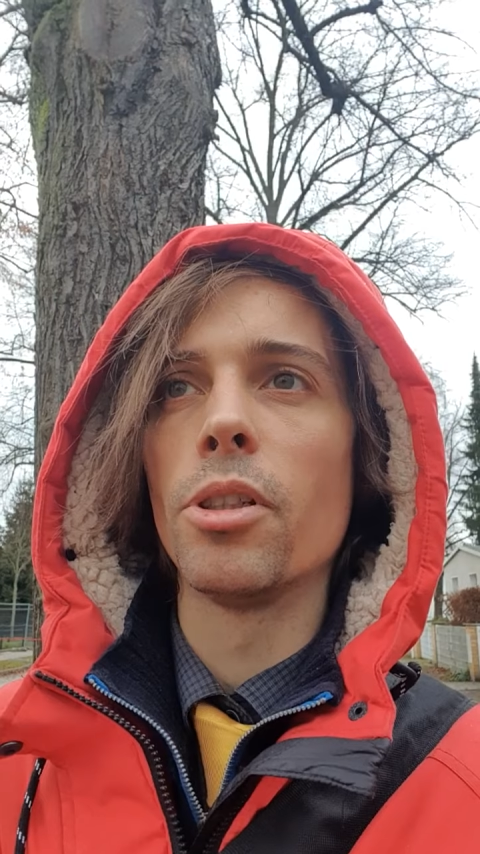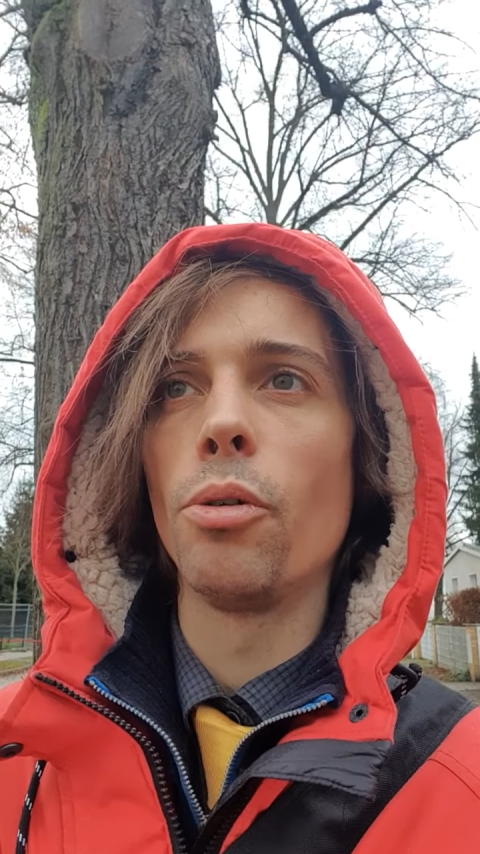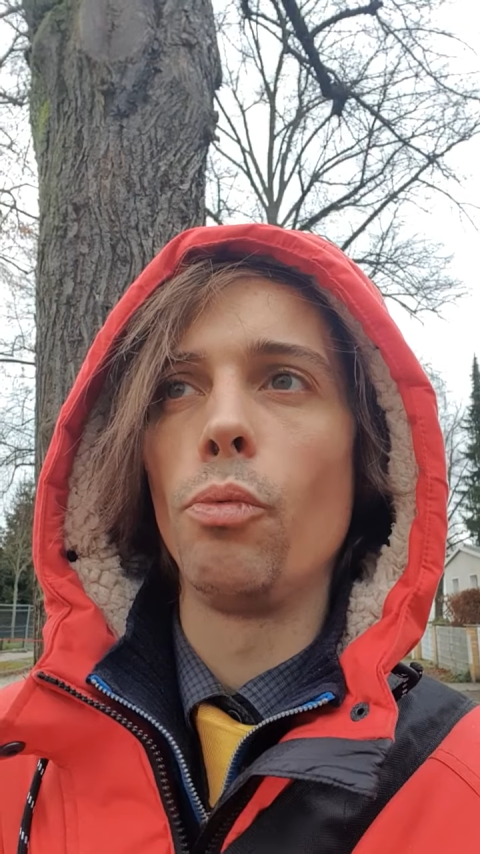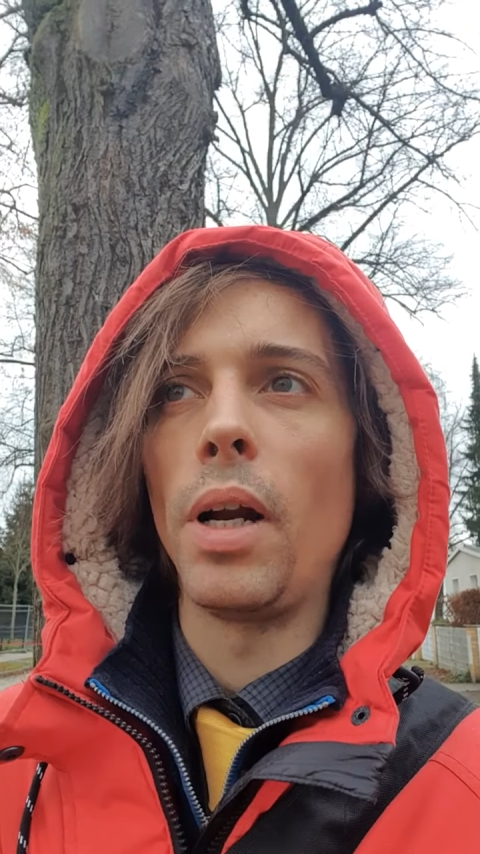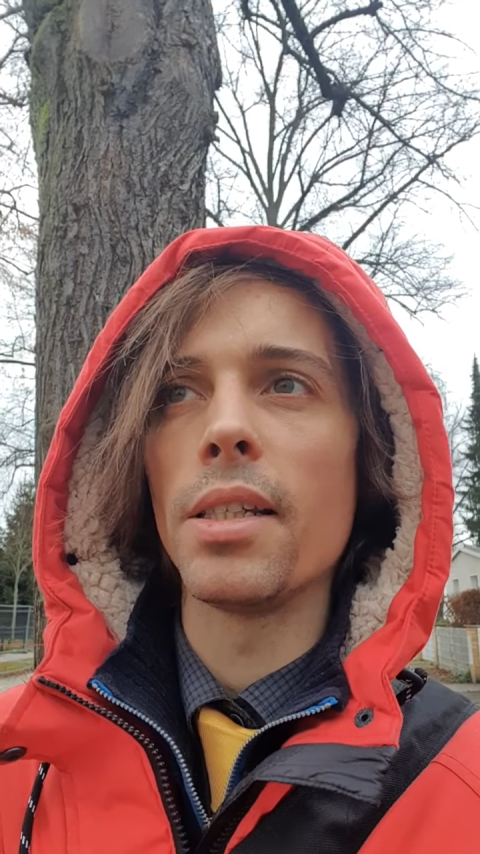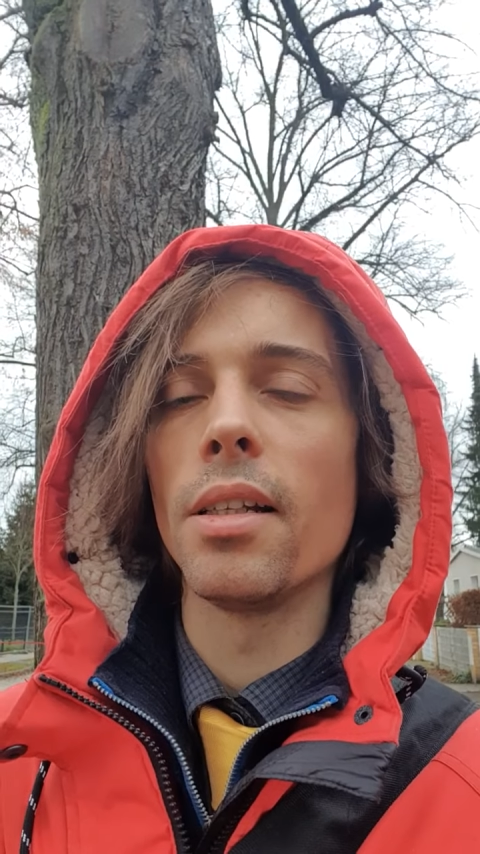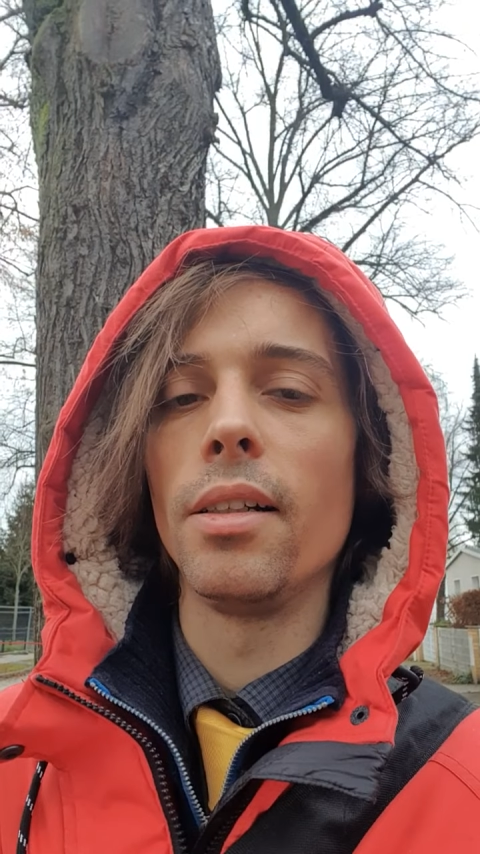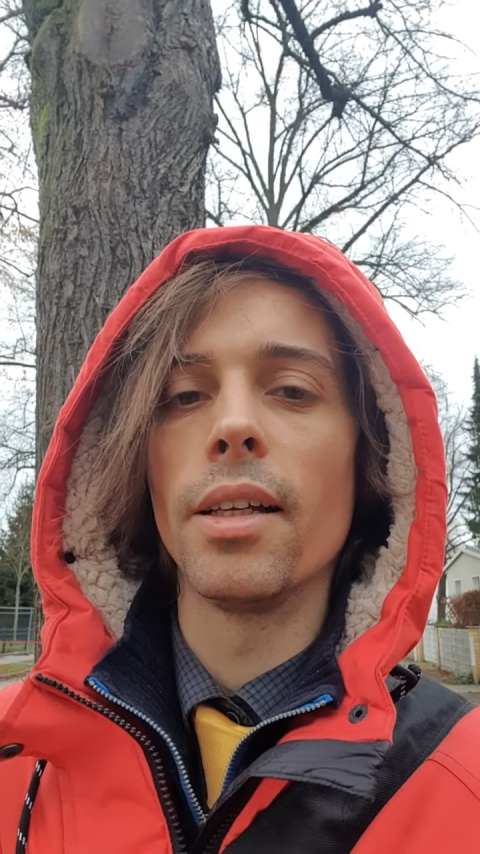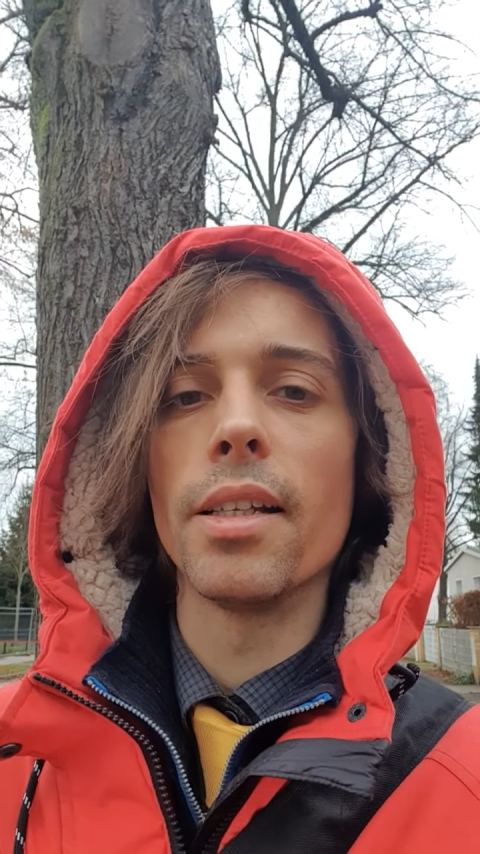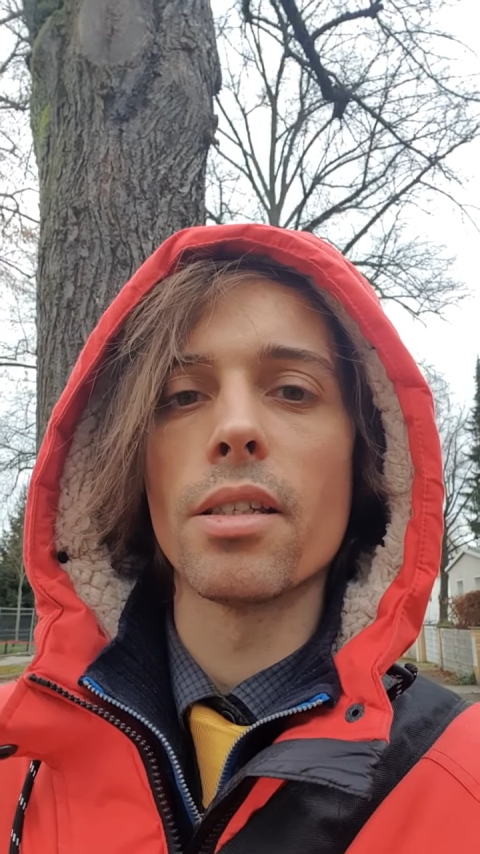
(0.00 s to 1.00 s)
to wrestle
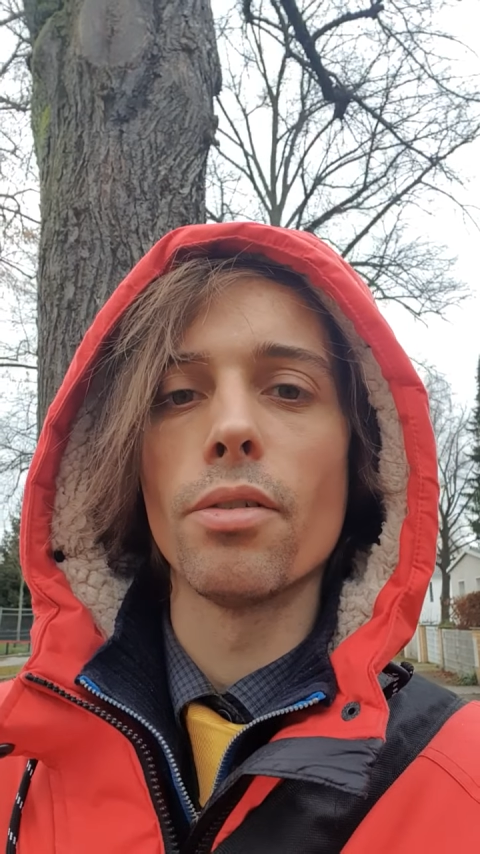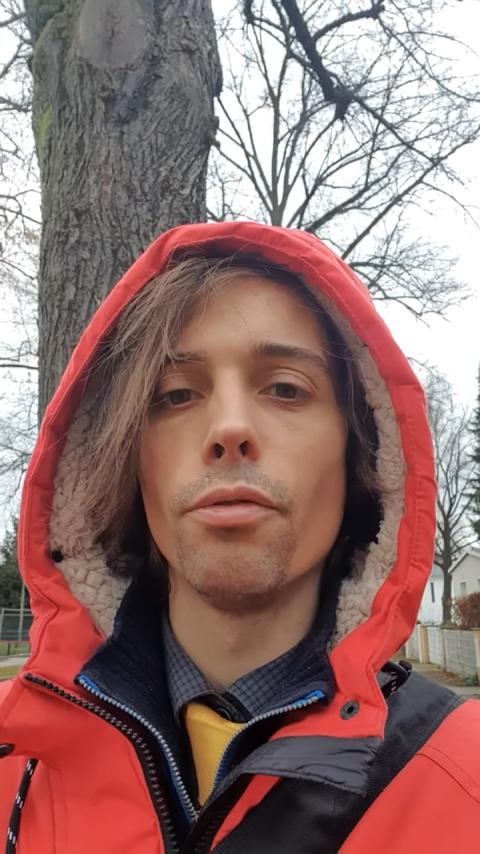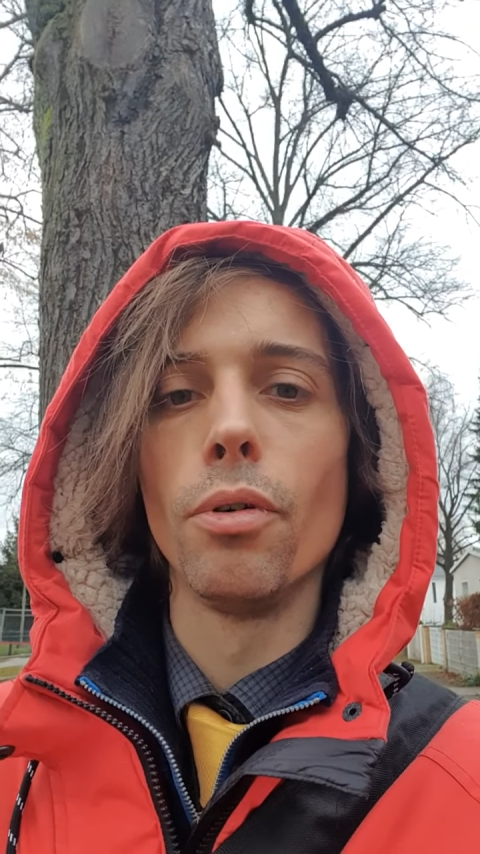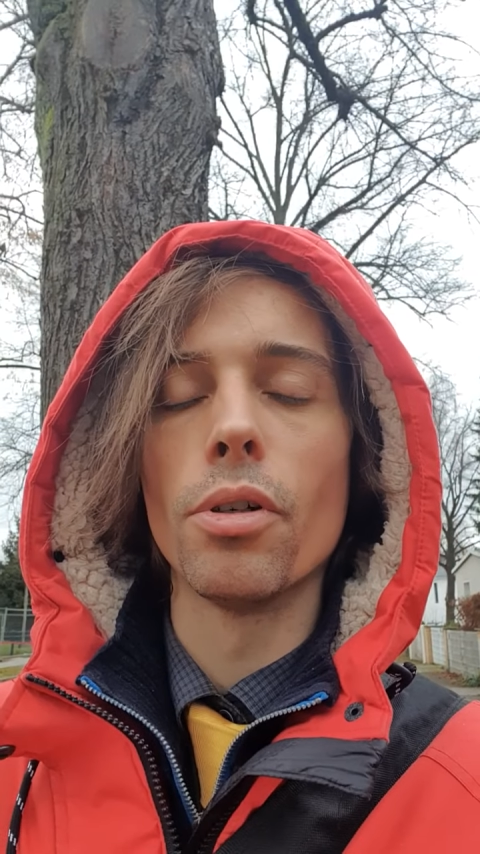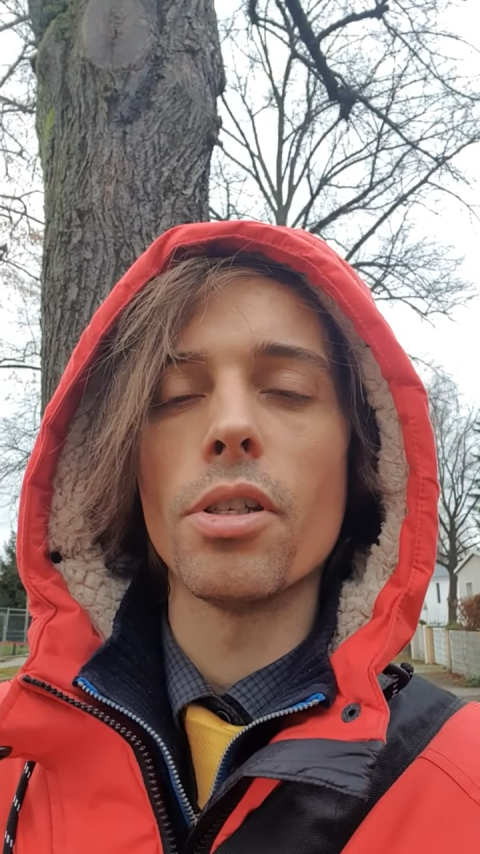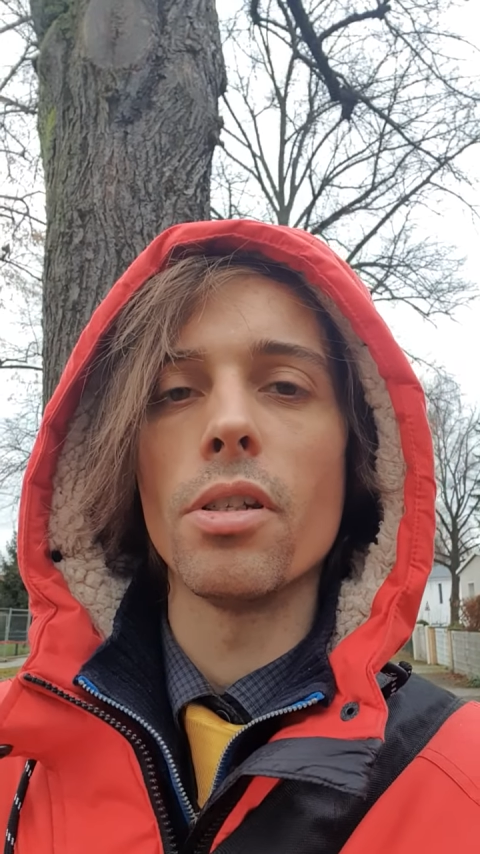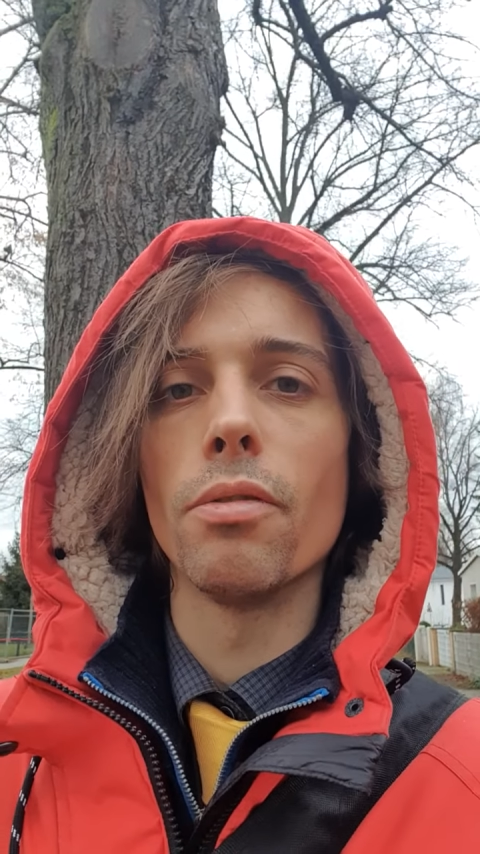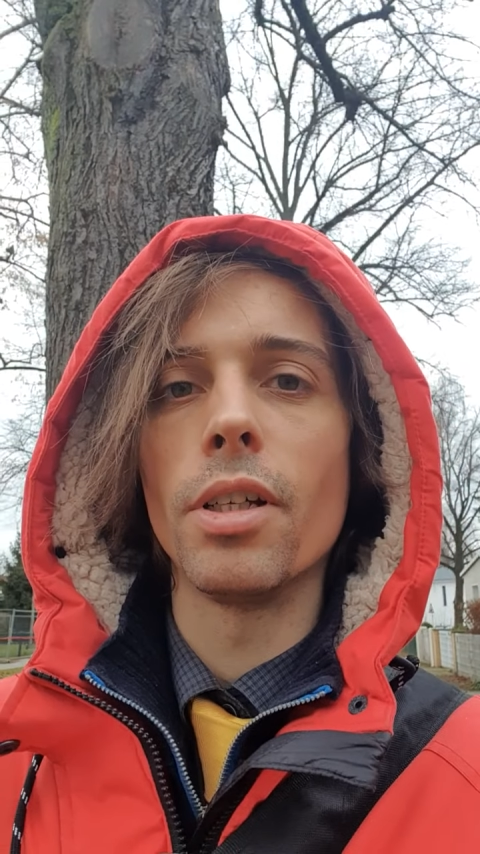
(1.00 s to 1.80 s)
against the forces of